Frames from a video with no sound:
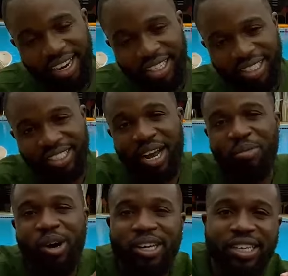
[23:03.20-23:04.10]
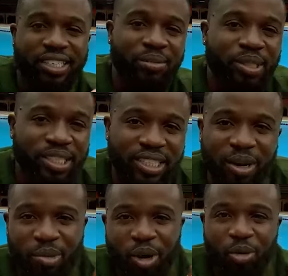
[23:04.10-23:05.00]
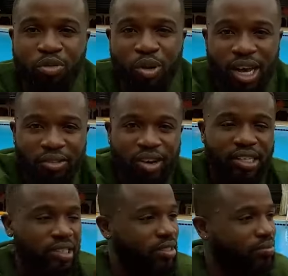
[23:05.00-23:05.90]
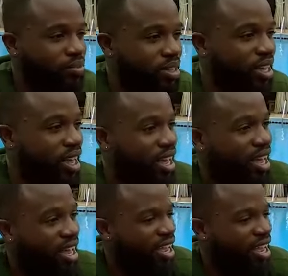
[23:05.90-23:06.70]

That's Jamrock, you know what I mean? Jamrock, we're full of events. No, you're done.